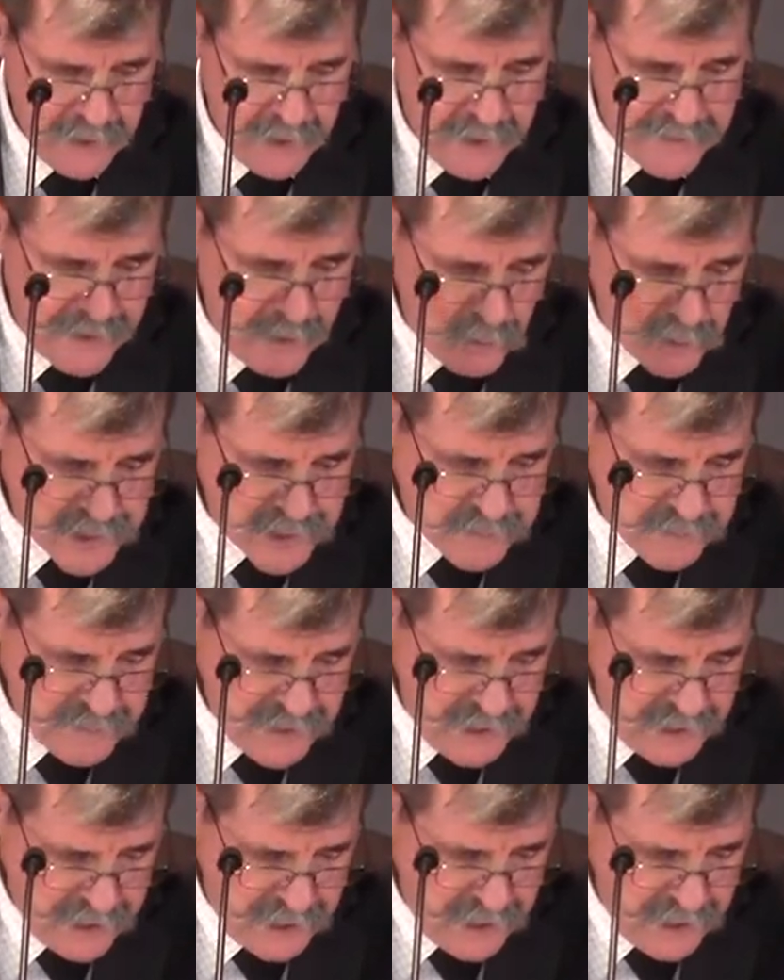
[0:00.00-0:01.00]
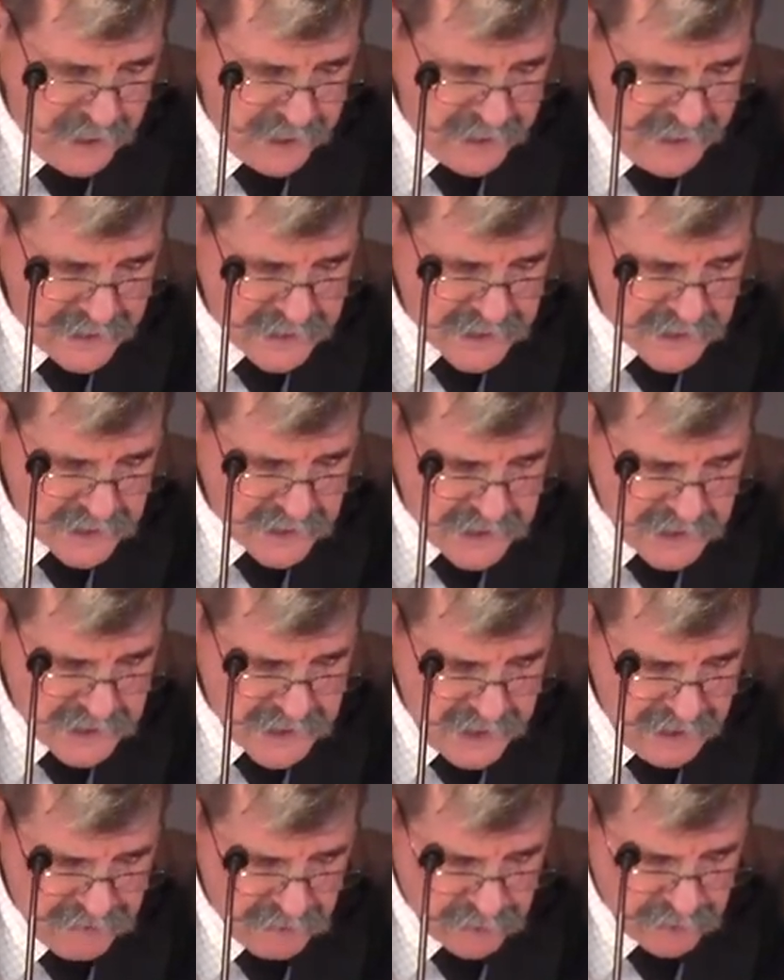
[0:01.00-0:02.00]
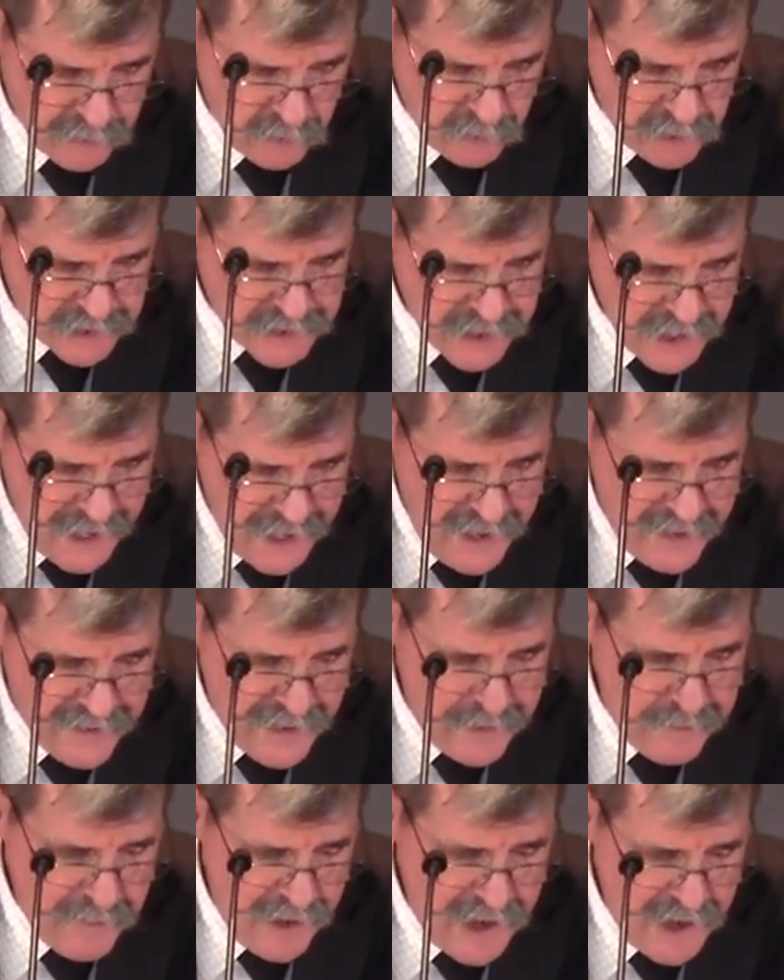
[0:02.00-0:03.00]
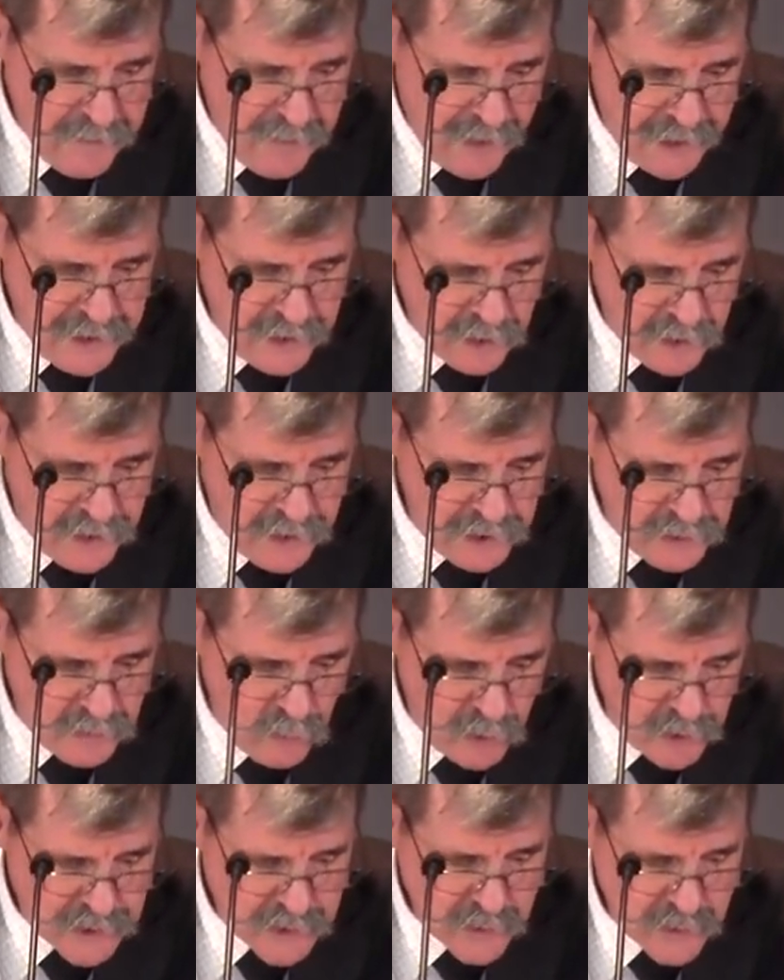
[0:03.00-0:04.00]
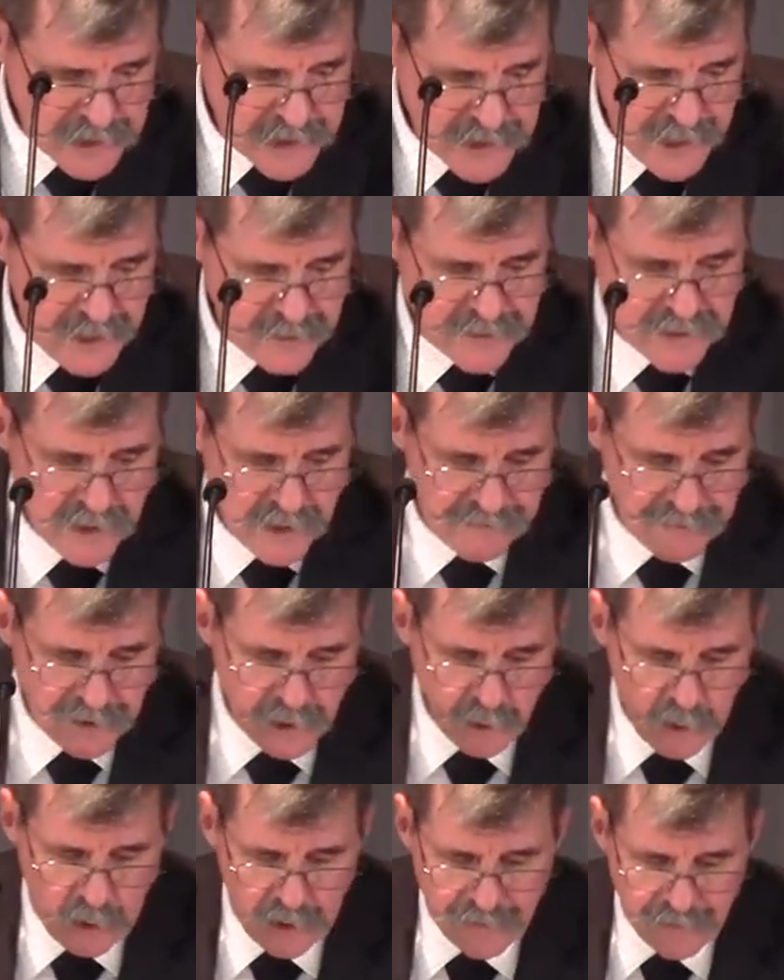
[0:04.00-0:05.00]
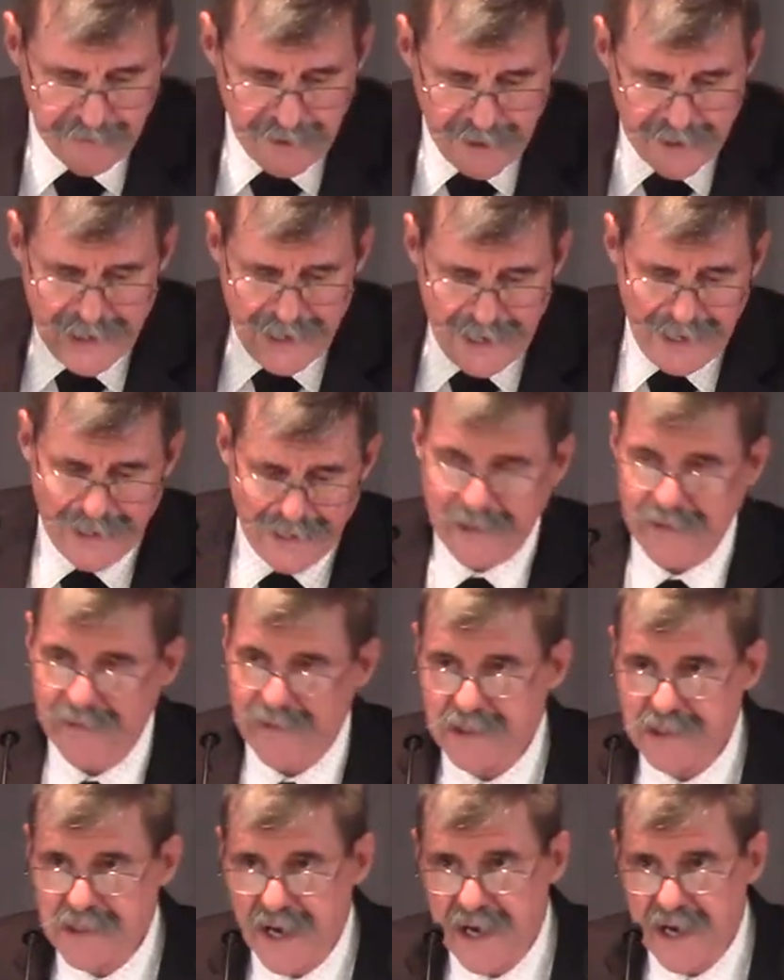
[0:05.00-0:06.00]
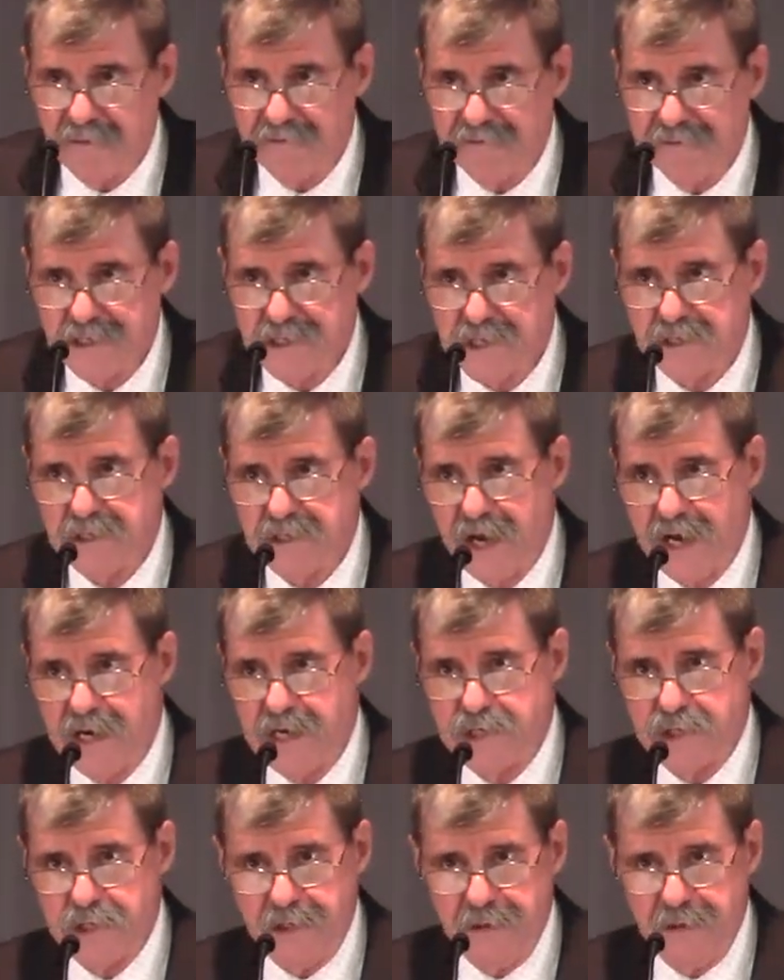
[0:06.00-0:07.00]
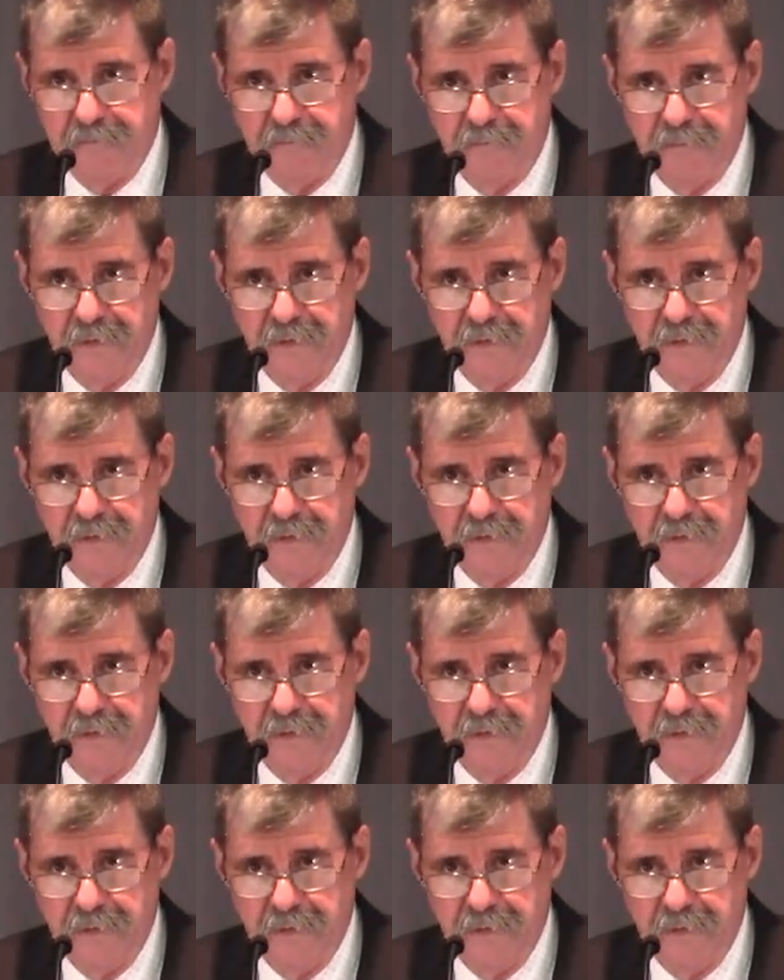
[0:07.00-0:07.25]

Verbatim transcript: They will speak against us as evildoers. They may, by your good works which they observe, glorify God in the day of visitation.